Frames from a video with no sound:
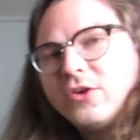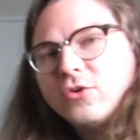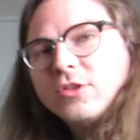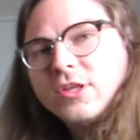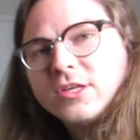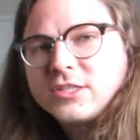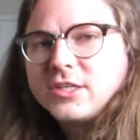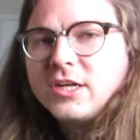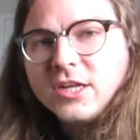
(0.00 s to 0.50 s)
you're
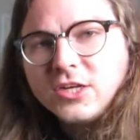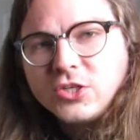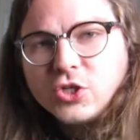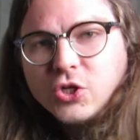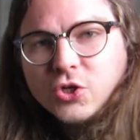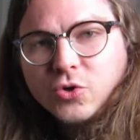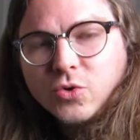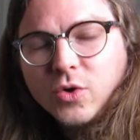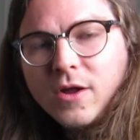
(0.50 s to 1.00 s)
listening
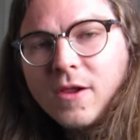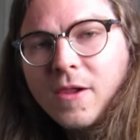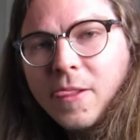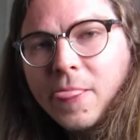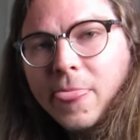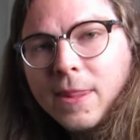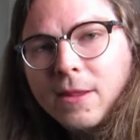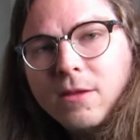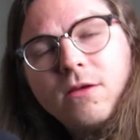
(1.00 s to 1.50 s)
to
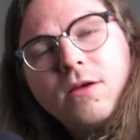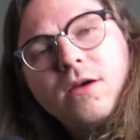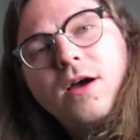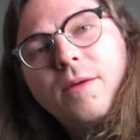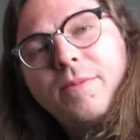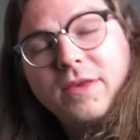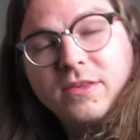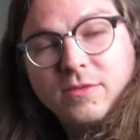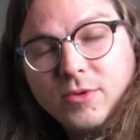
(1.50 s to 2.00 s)
a
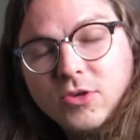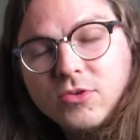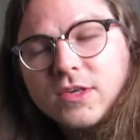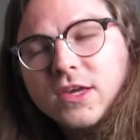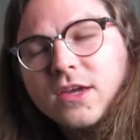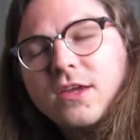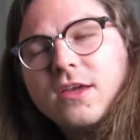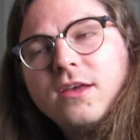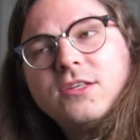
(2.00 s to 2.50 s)
piece of
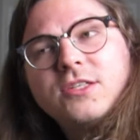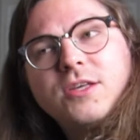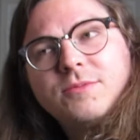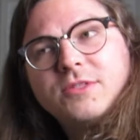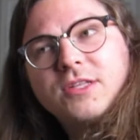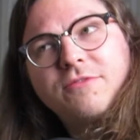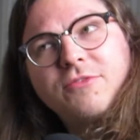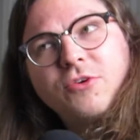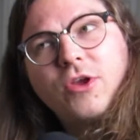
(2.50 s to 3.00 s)
music, some
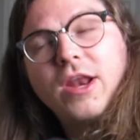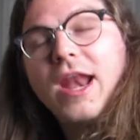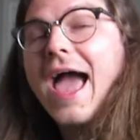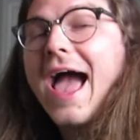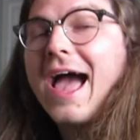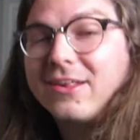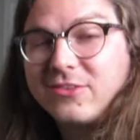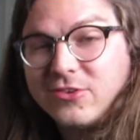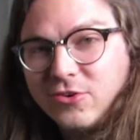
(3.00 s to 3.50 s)
stuff you can
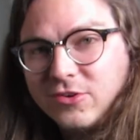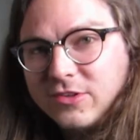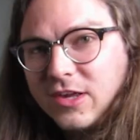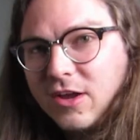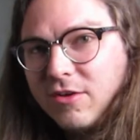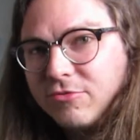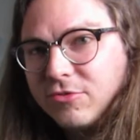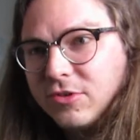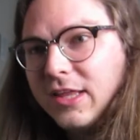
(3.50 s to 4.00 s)
ask
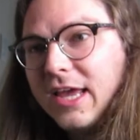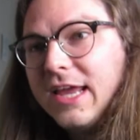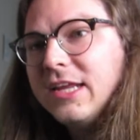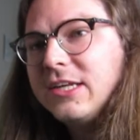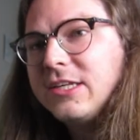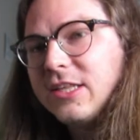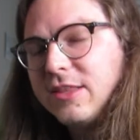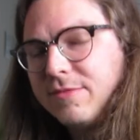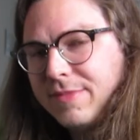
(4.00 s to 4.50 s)
yourself
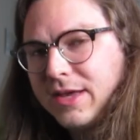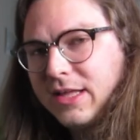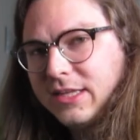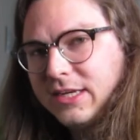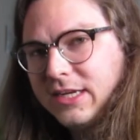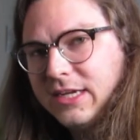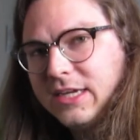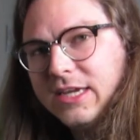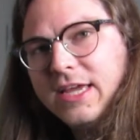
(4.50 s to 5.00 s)
related to the
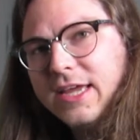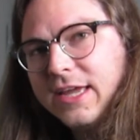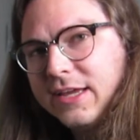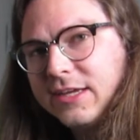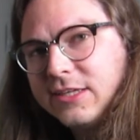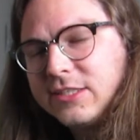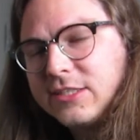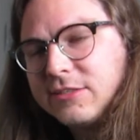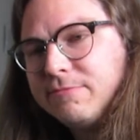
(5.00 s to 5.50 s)
melody
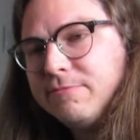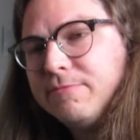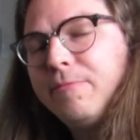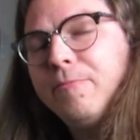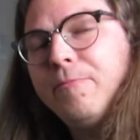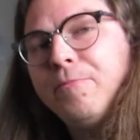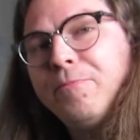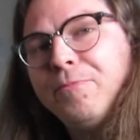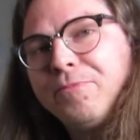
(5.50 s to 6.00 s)
is,
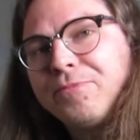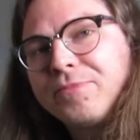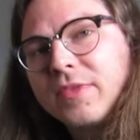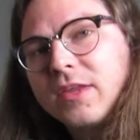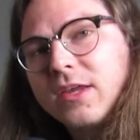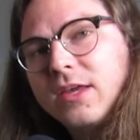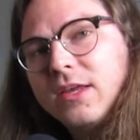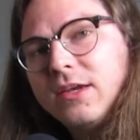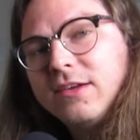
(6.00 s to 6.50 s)

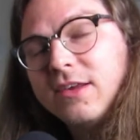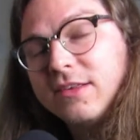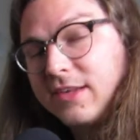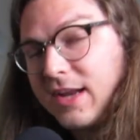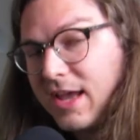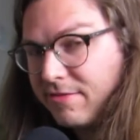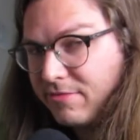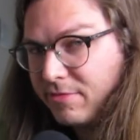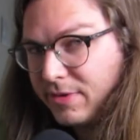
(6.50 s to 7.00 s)
does it
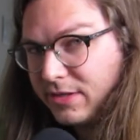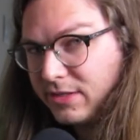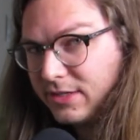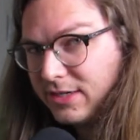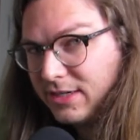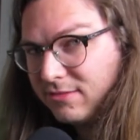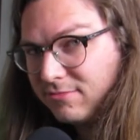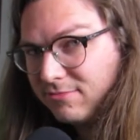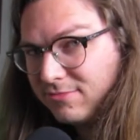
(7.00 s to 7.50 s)
have a
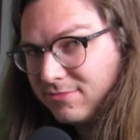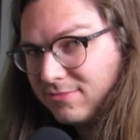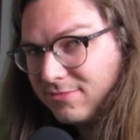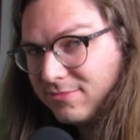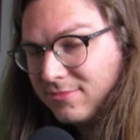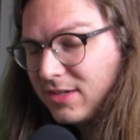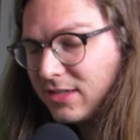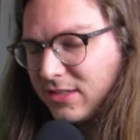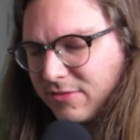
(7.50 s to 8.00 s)
melody?
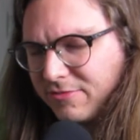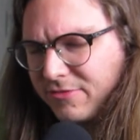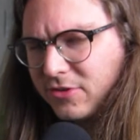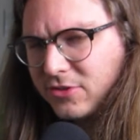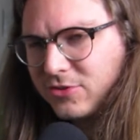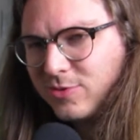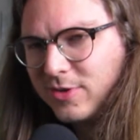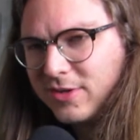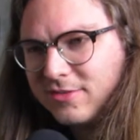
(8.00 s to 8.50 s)
That's the
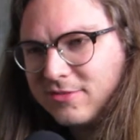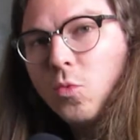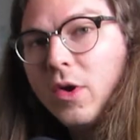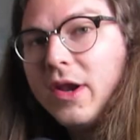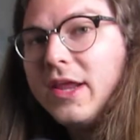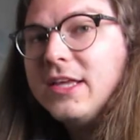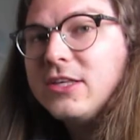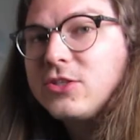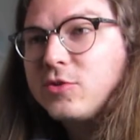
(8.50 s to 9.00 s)
first one.
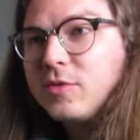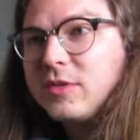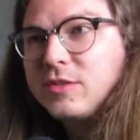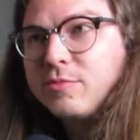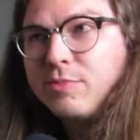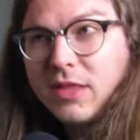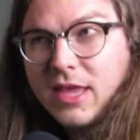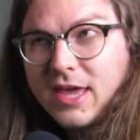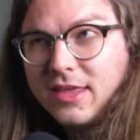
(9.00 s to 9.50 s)
What instrument's
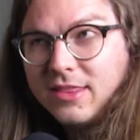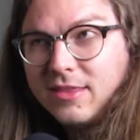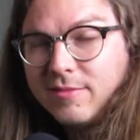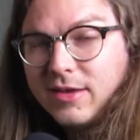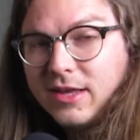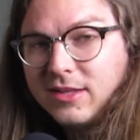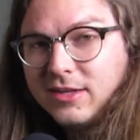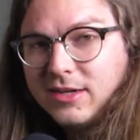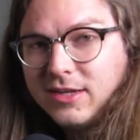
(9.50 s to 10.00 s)
playing the
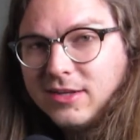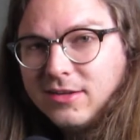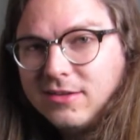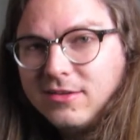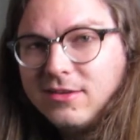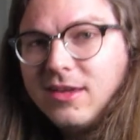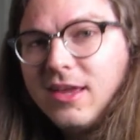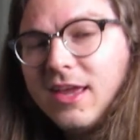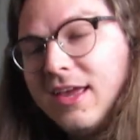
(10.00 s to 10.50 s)
melody?
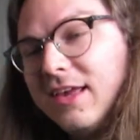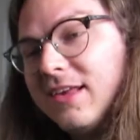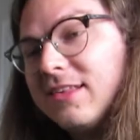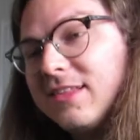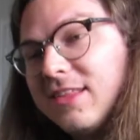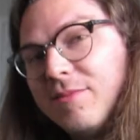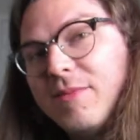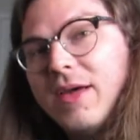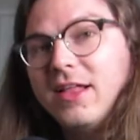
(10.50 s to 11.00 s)
Is
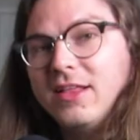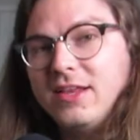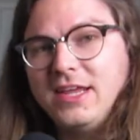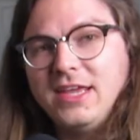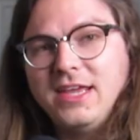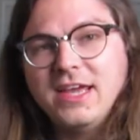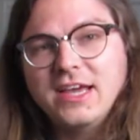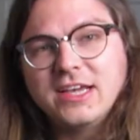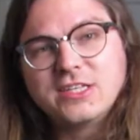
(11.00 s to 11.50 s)
the
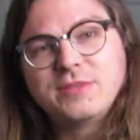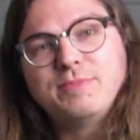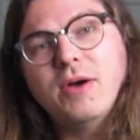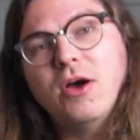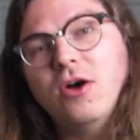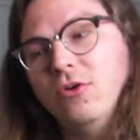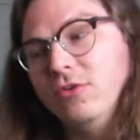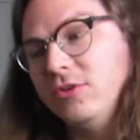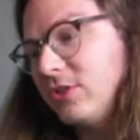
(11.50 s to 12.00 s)
melody
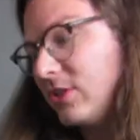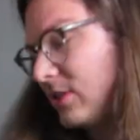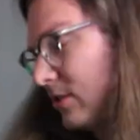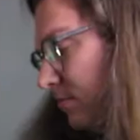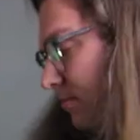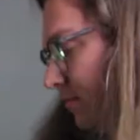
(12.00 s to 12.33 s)
exposed?